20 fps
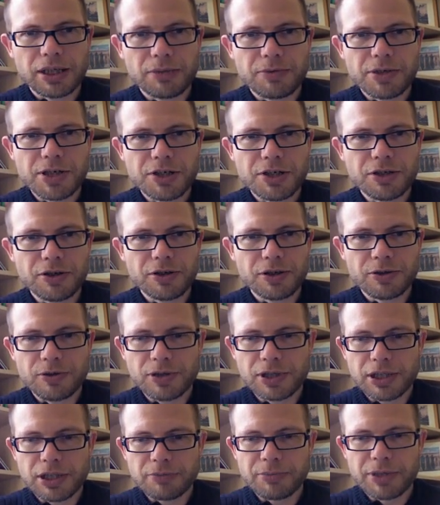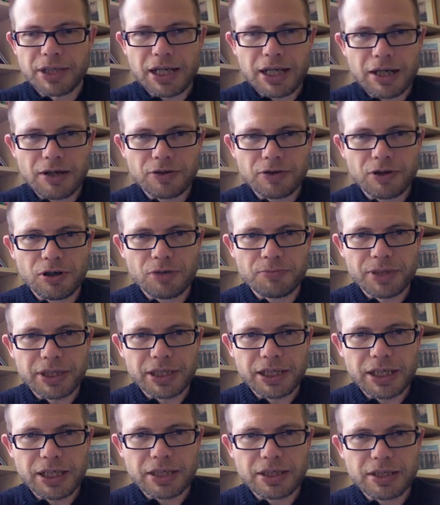I'm just showing you a little bit how
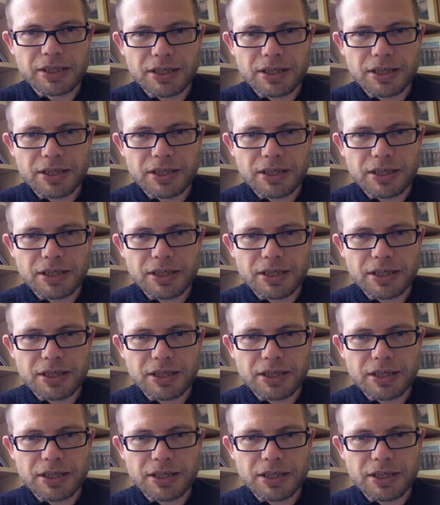complicated